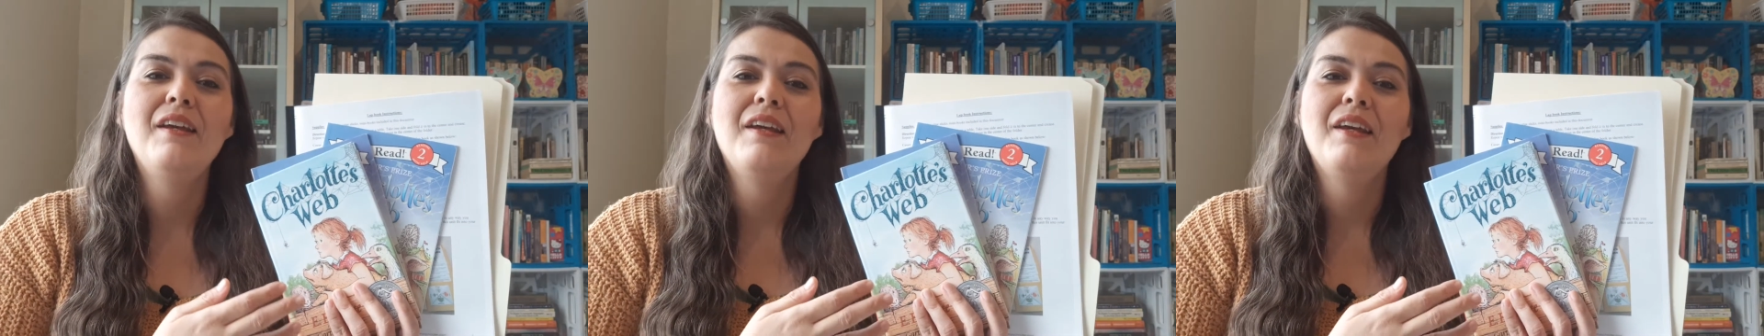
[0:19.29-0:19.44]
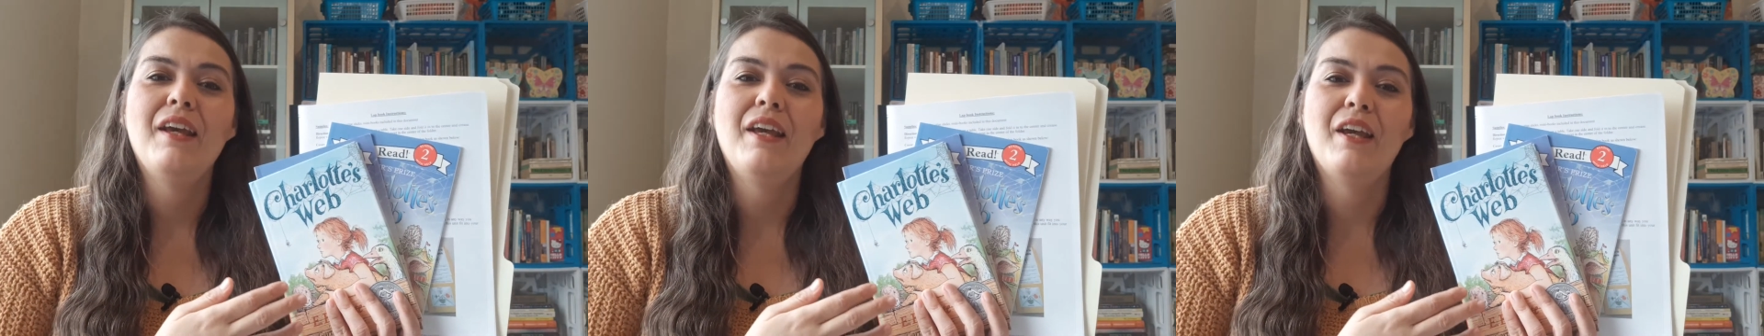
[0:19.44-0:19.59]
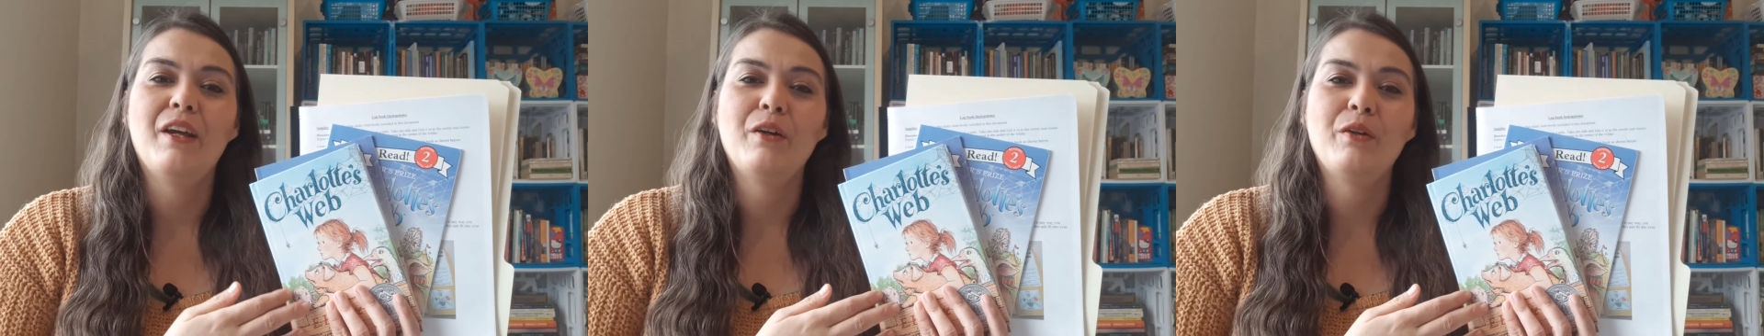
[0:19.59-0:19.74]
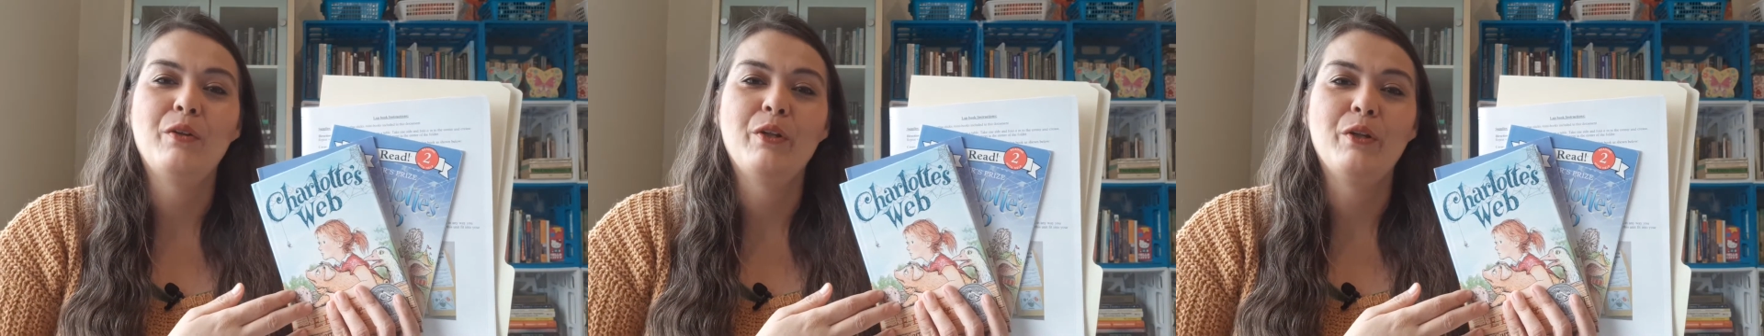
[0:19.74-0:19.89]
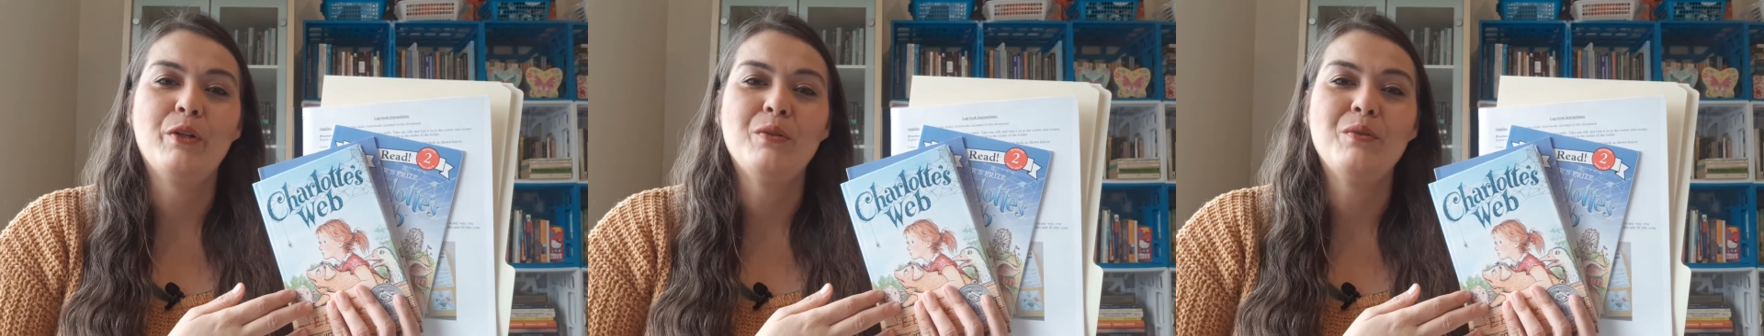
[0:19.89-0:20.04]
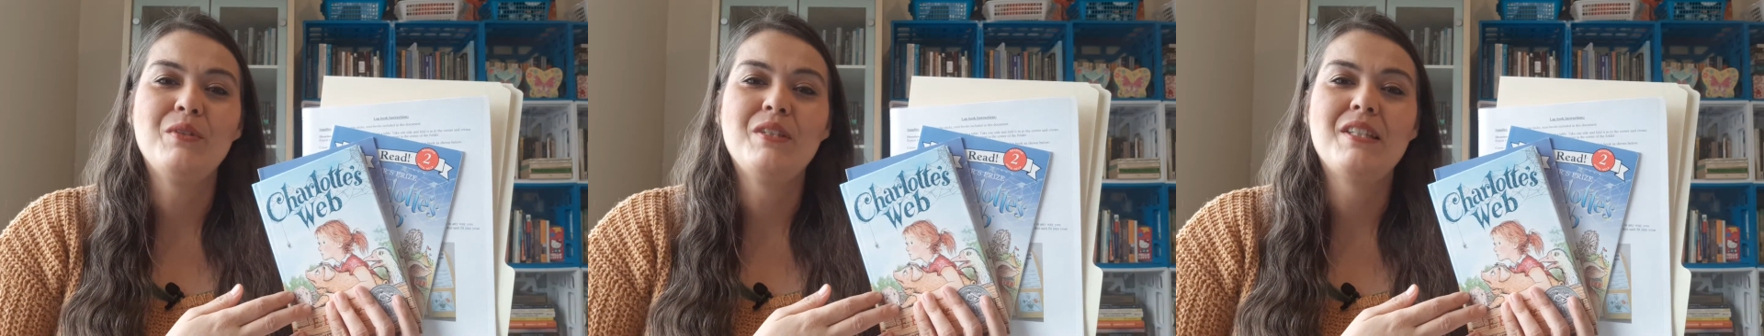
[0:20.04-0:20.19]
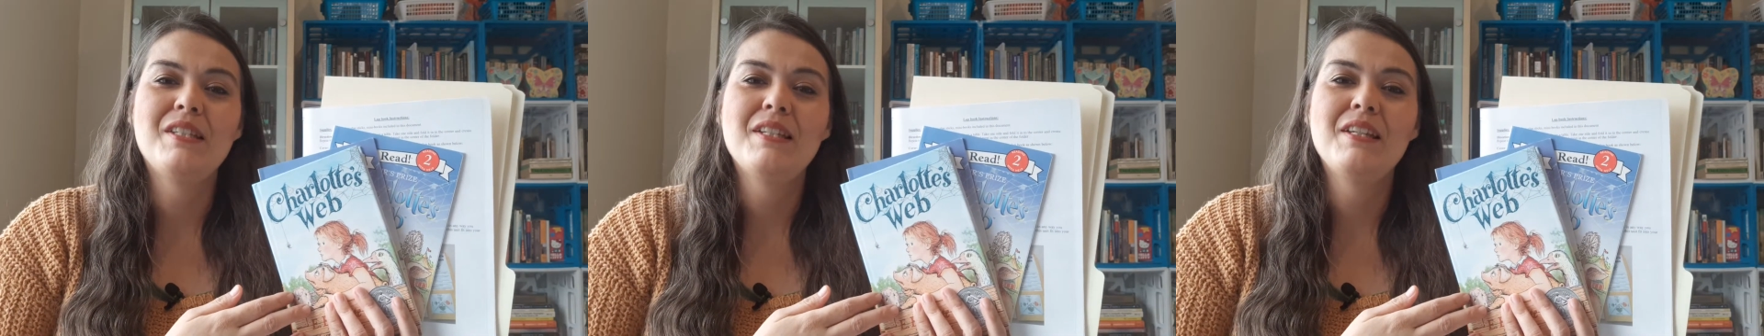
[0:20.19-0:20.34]

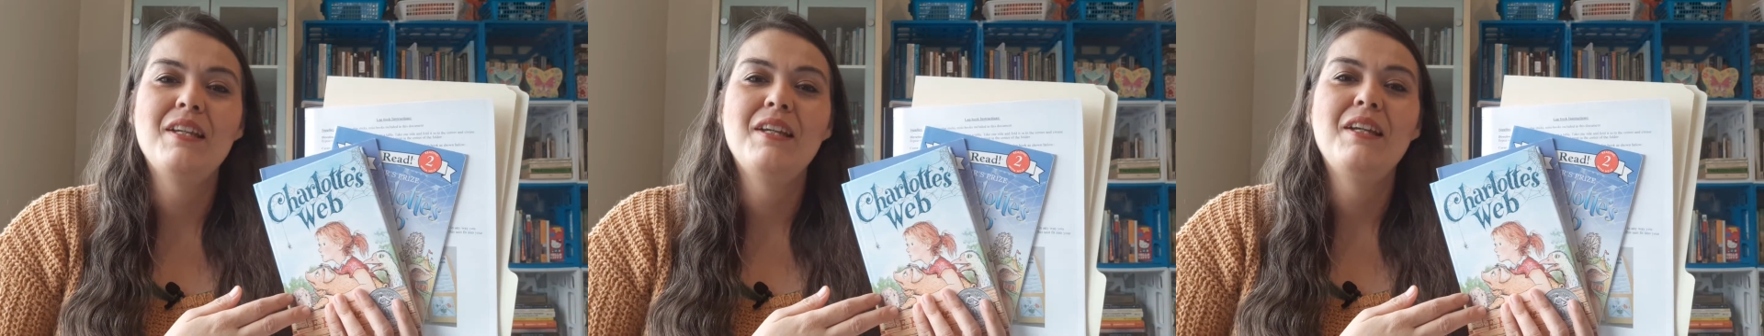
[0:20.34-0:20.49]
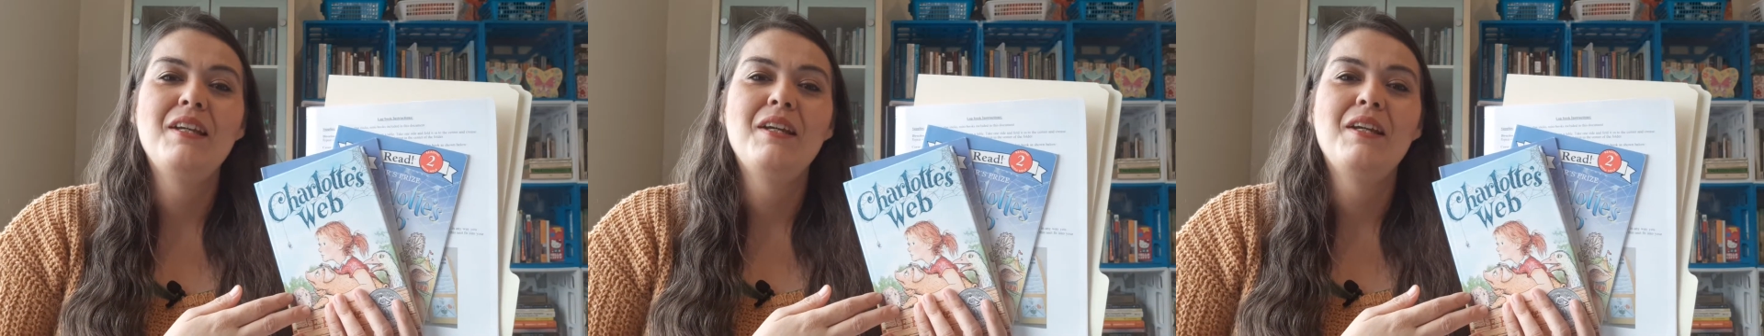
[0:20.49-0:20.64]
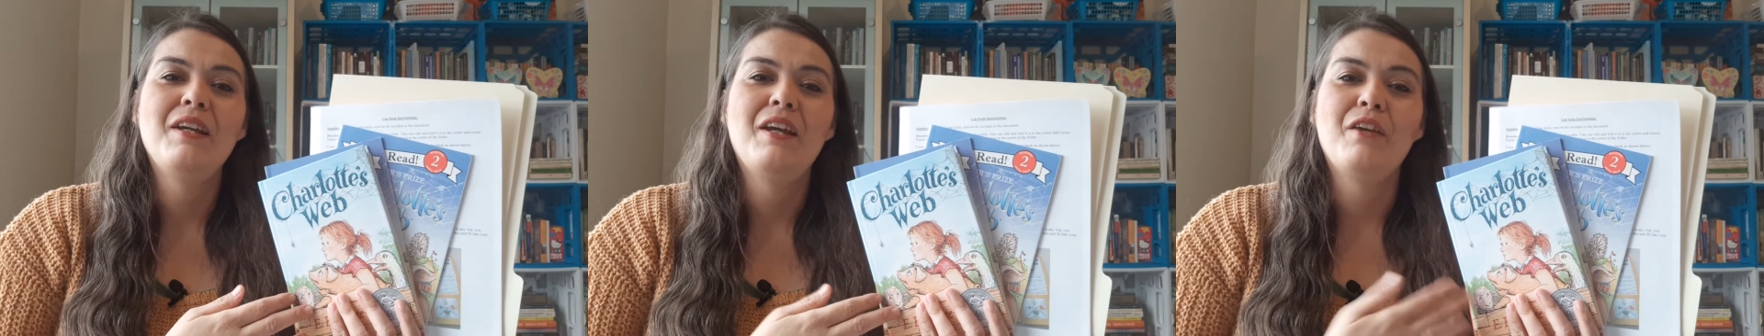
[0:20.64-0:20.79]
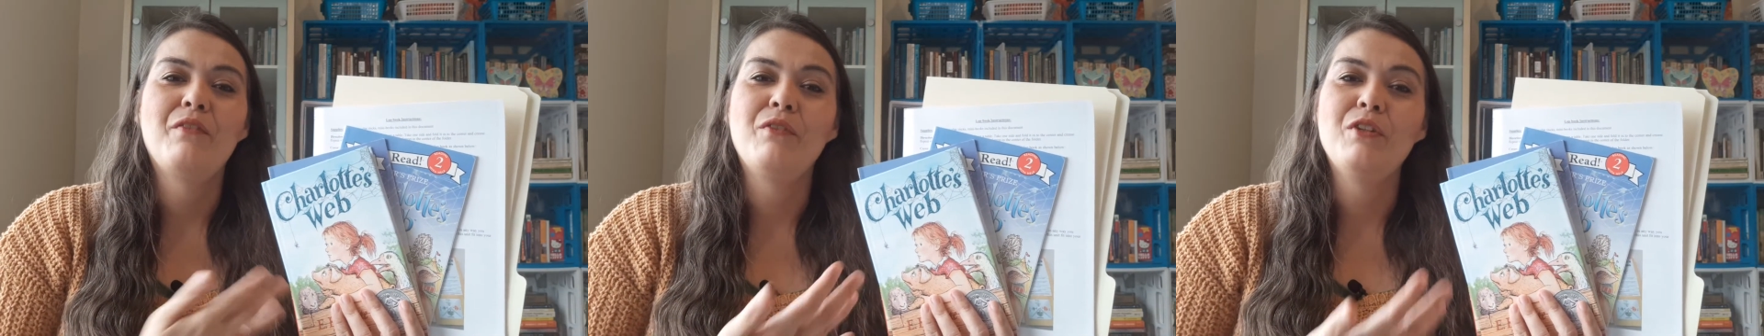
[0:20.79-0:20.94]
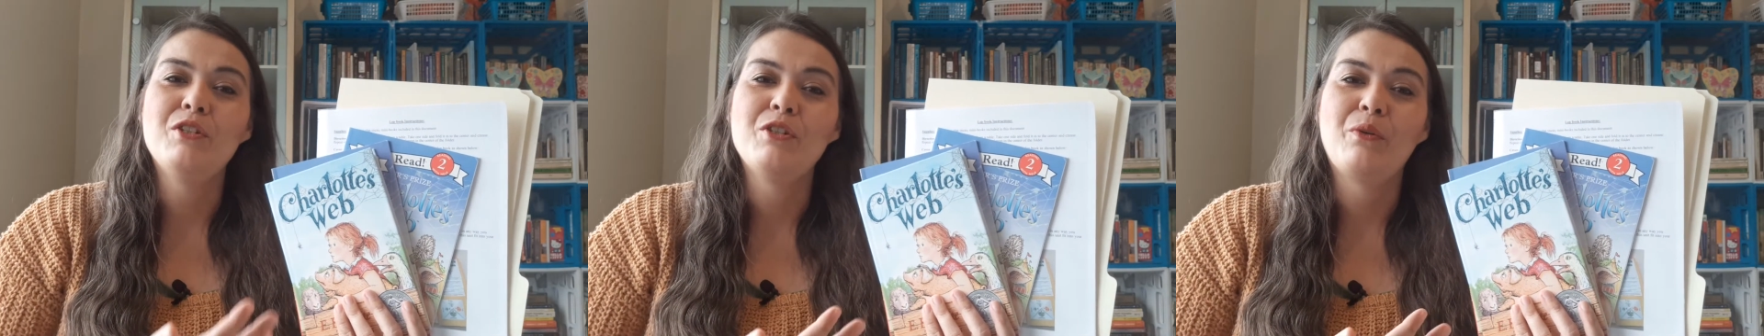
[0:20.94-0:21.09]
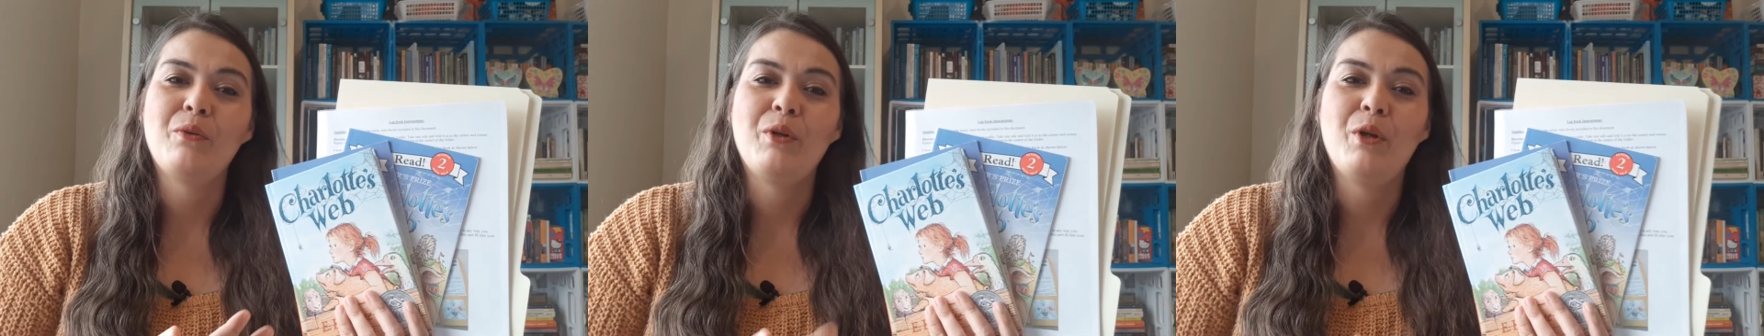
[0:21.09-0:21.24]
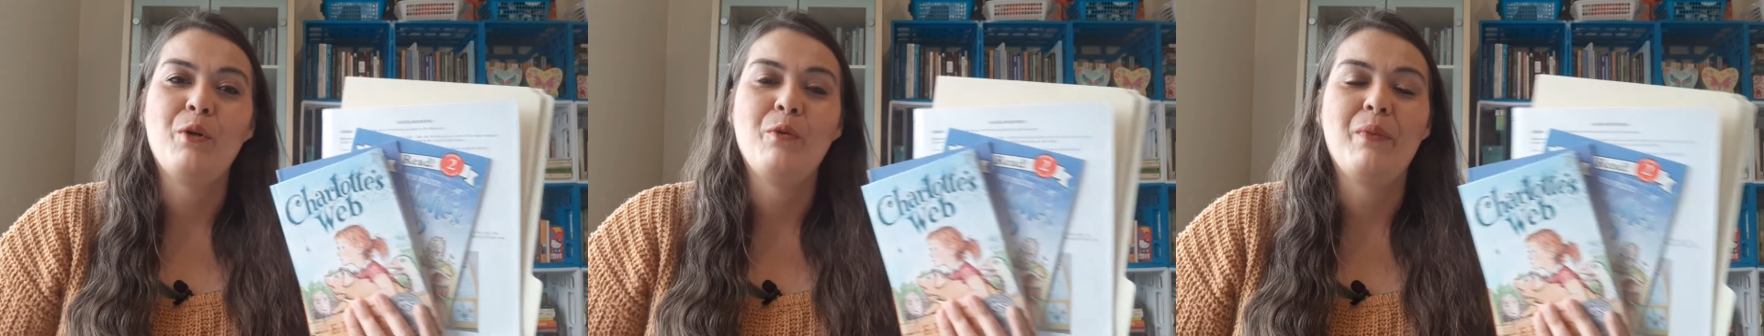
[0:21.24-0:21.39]
includes. If you
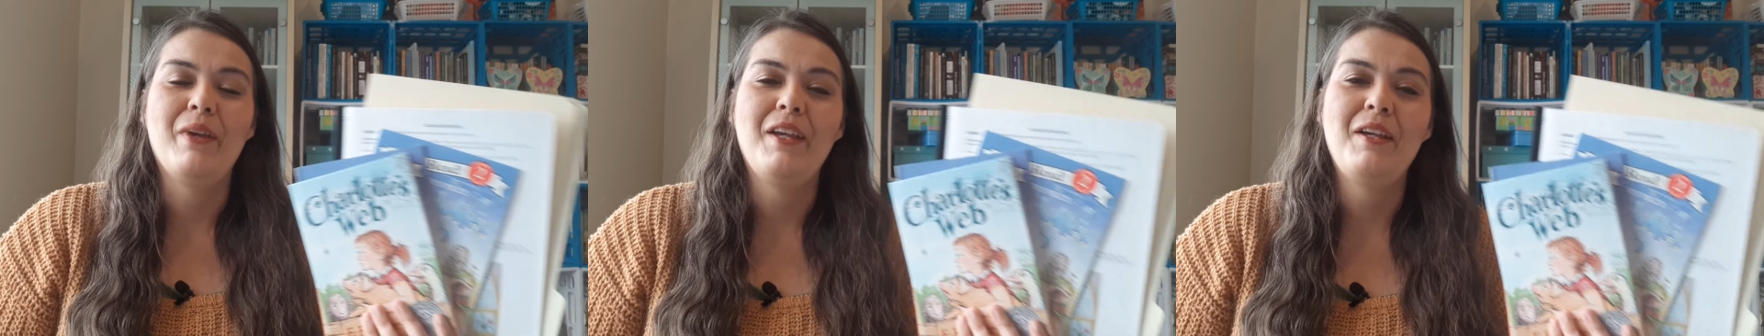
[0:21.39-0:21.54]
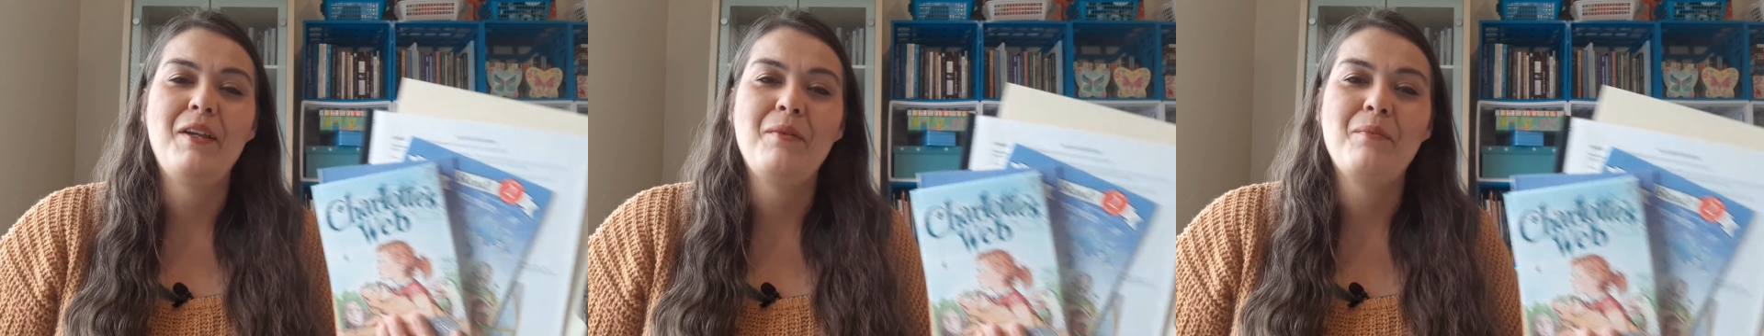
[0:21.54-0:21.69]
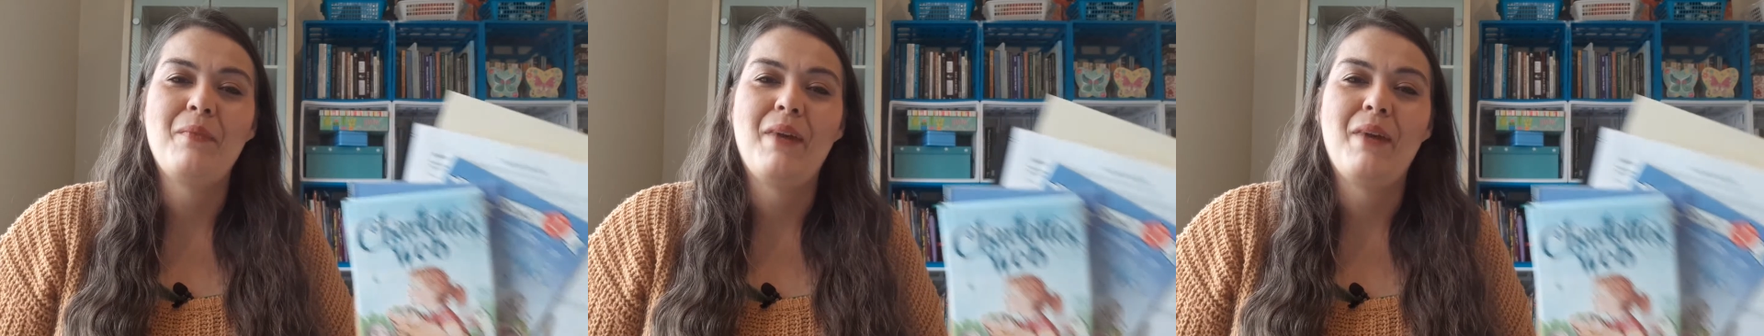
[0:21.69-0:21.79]
don't know me,